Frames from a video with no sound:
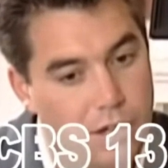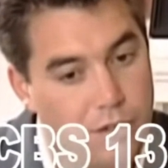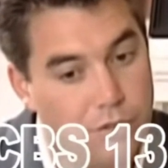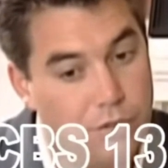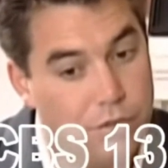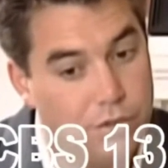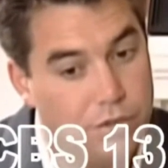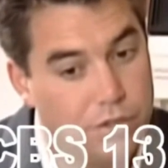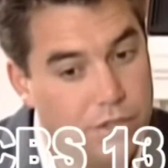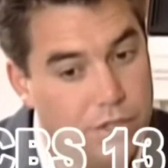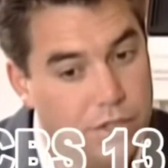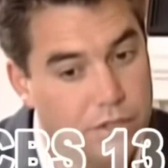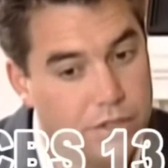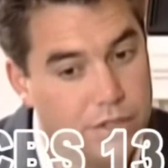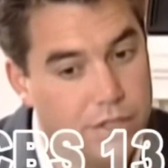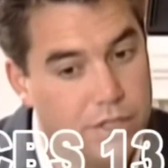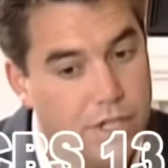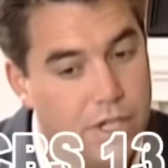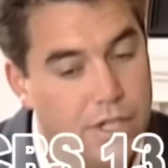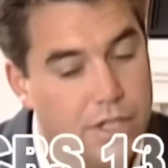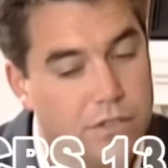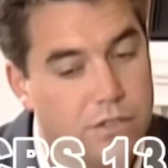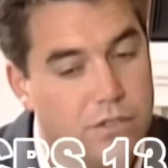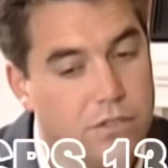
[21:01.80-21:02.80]
if you've seen her
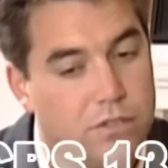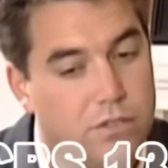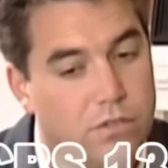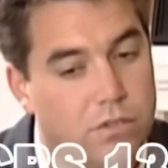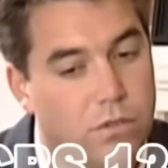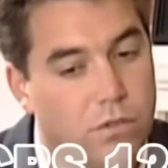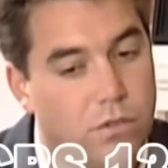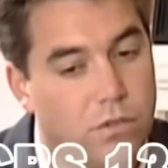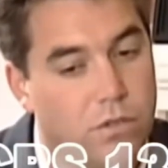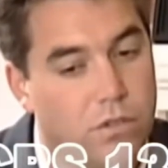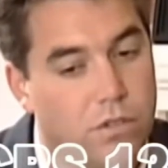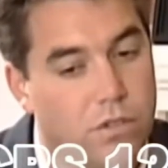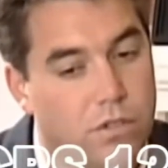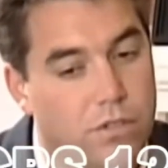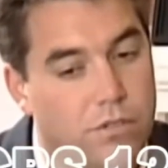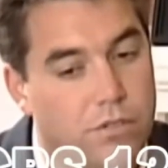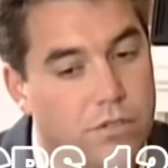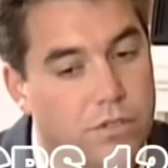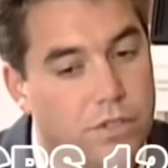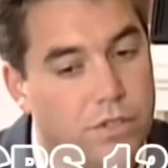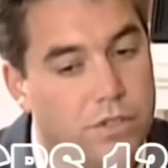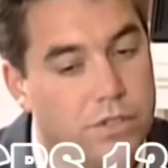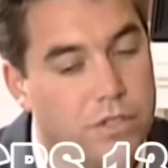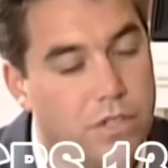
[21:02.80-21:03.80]
since, or if
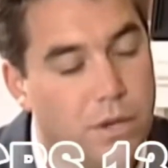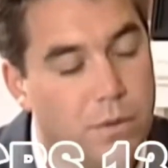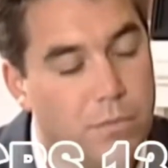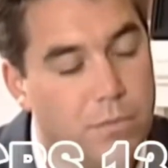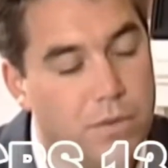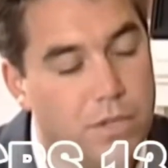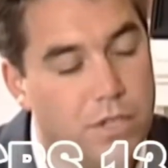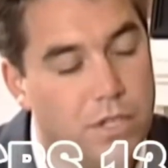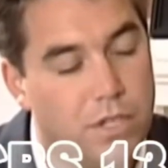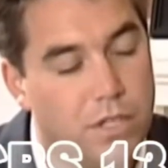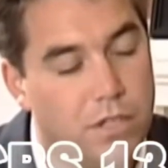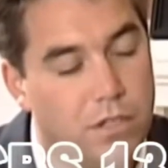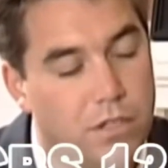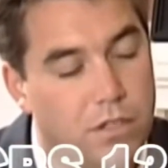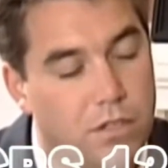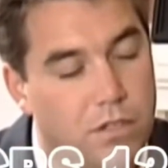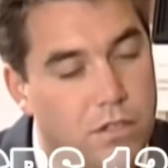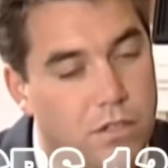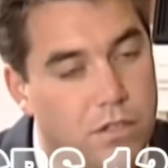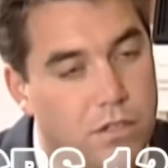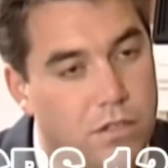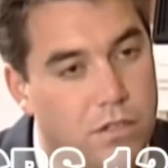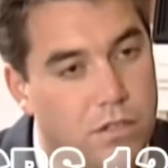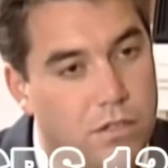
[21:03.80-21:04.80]
there's something
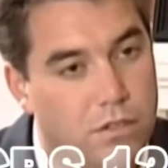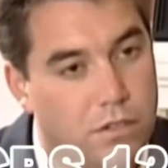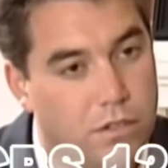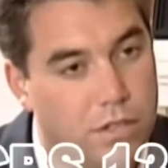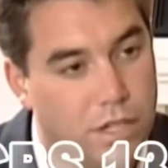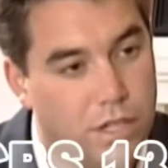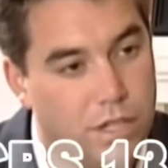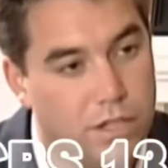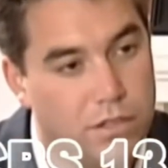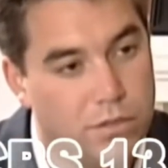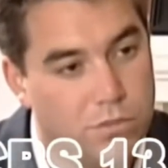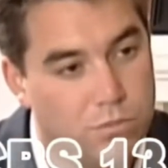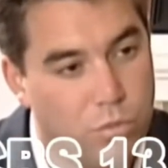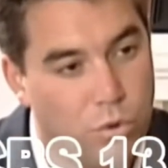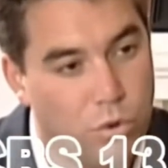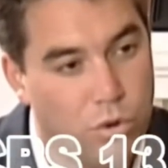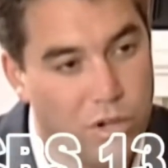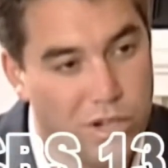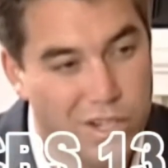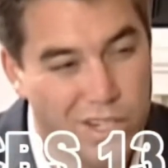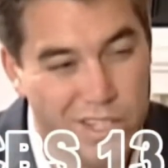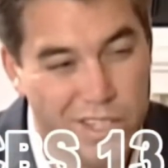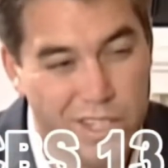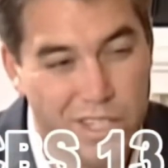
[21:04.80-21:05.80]
you think is
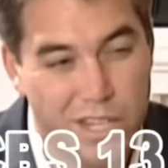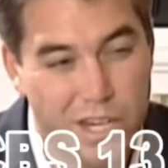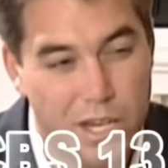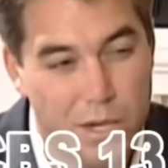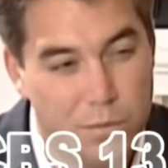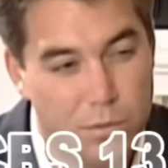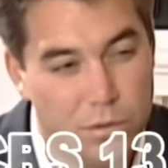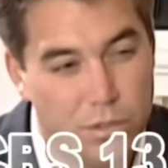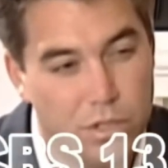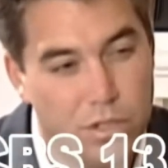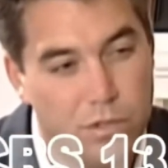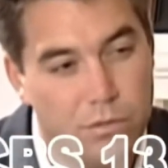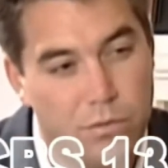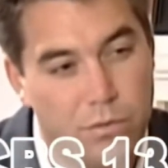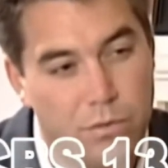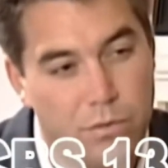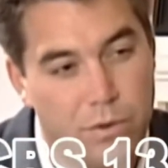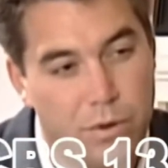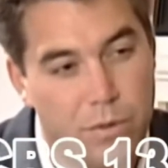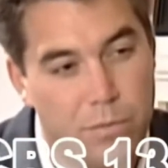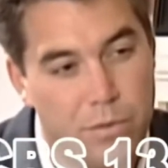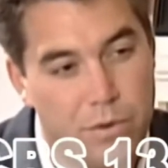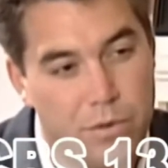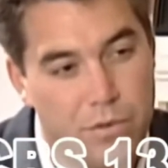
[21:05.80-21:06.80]
important in the neighborhood. We
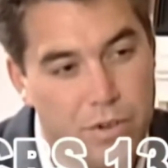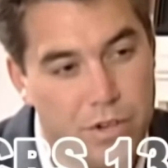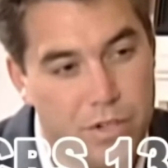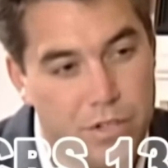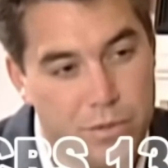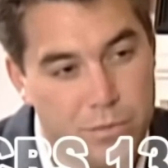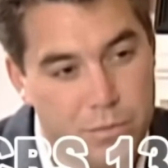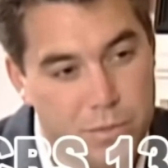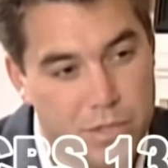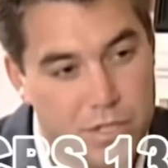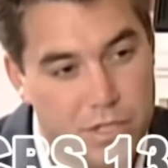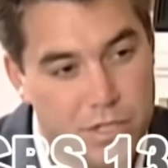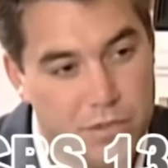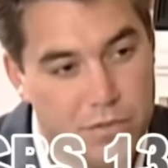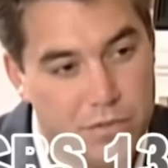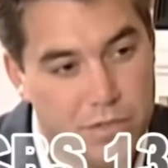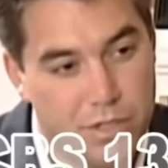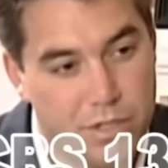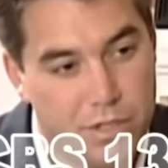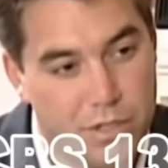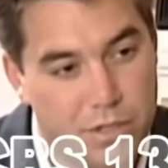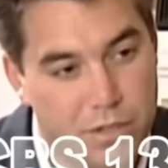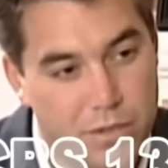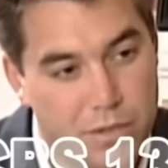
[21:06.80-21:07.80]
want to be very specific.